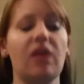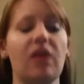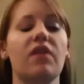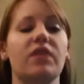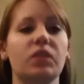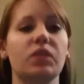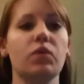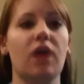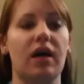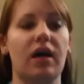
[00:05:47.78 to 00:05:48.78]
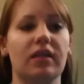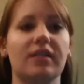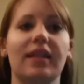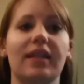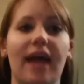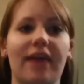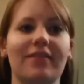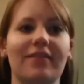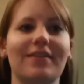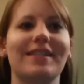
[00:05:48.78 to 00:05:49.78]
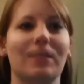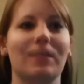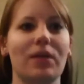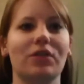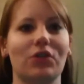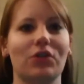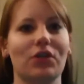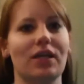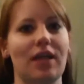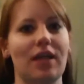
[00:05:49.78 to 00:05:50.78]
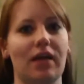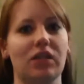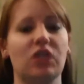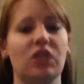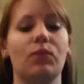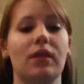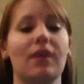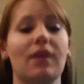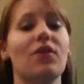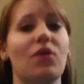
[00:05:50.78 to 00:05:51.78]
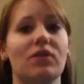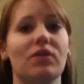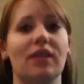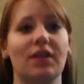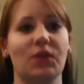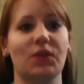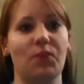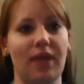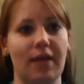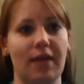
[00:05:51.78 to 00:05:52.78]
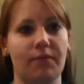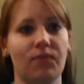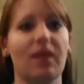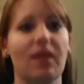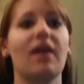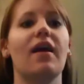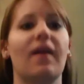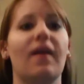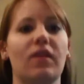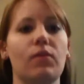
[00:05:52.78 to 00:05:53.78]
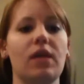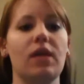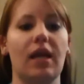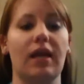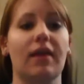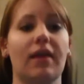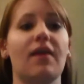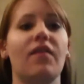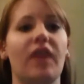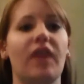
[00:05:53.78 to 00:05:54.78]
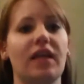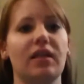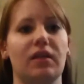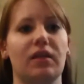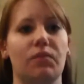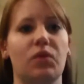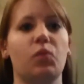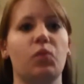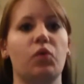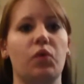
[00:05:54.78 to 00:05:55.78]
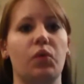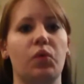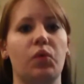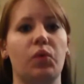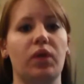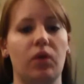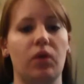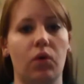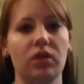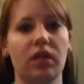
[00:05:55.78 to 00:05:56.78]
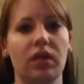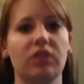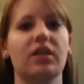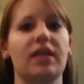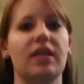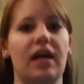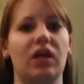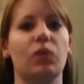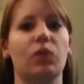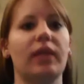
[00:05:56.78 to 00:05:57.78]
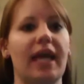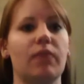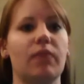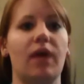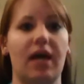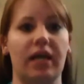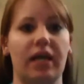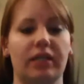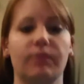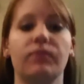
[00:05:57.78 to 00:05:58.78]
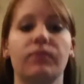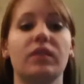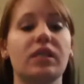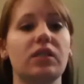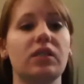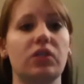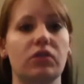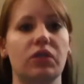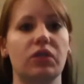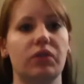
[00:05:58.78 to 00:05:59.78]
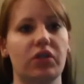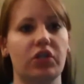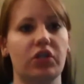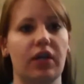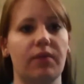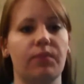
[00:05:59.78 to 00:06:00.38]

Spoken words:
This will cause the lateral semicircle canals to be in the horizontal plane. In the beginning, the endolymph in the horizontal canal will lag behind. This is due to inertia.